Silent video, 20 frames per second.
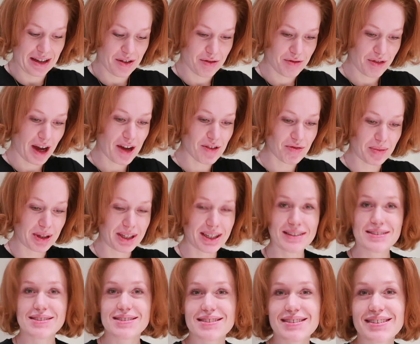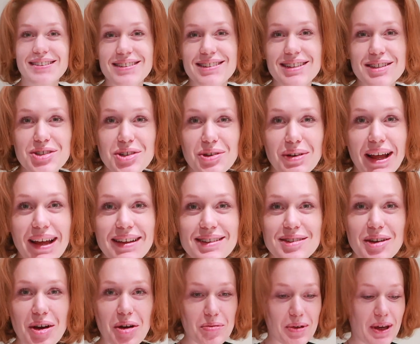5 minutes since you
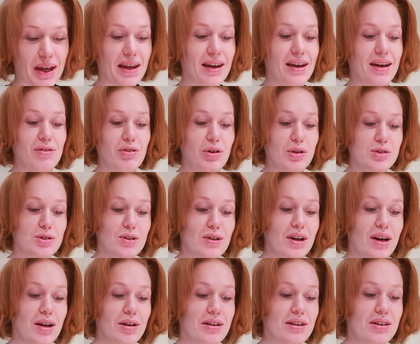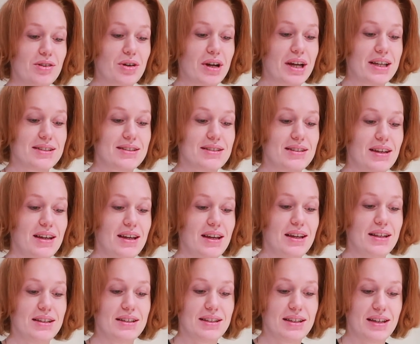last saw me. I've also gotten dressed
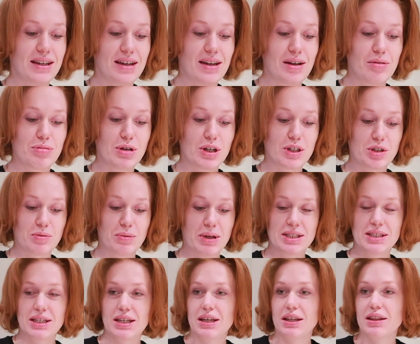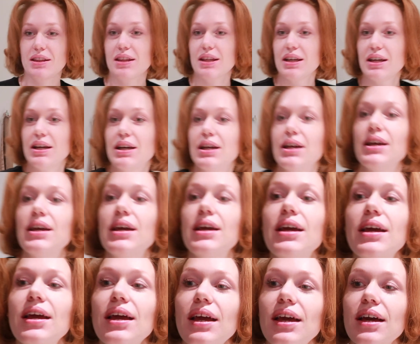and brushed my teeth,
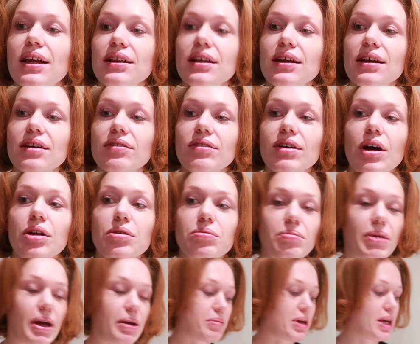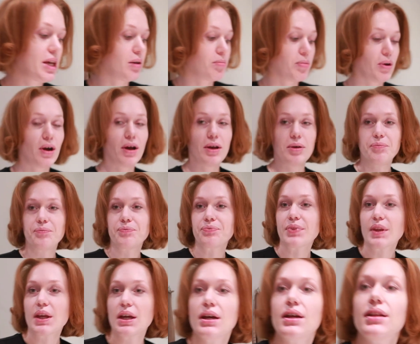and I've gotten my makeup on.
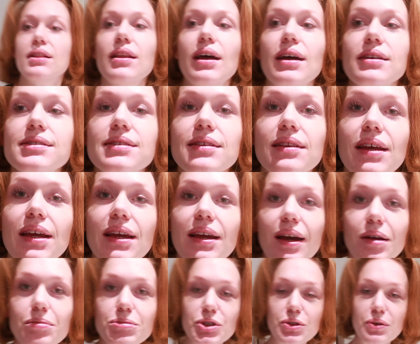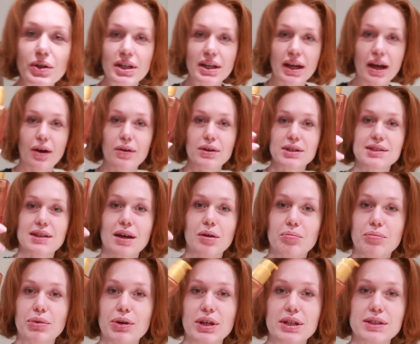Last thing I'm doing now is
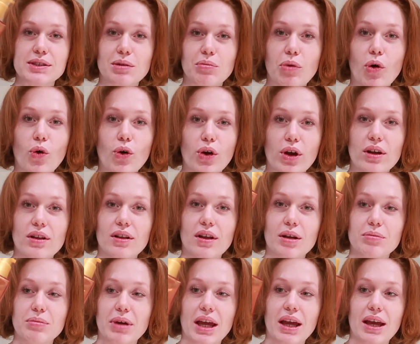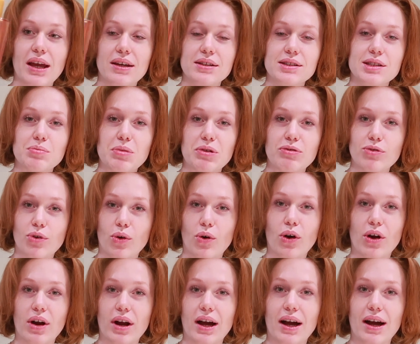I'm putting some oil on my hands
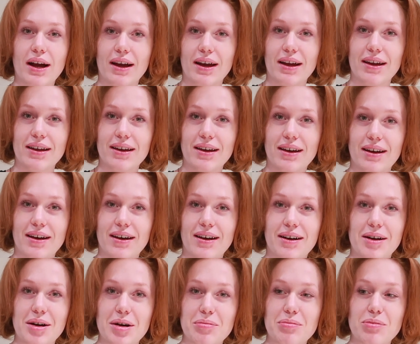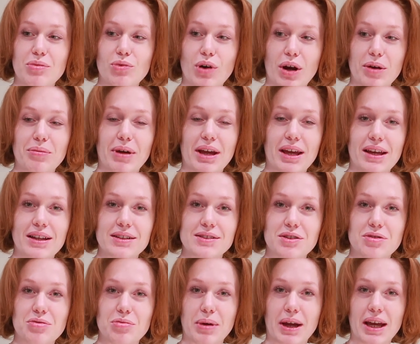before I run my
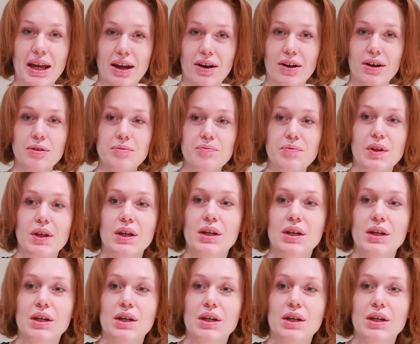hands through my hair,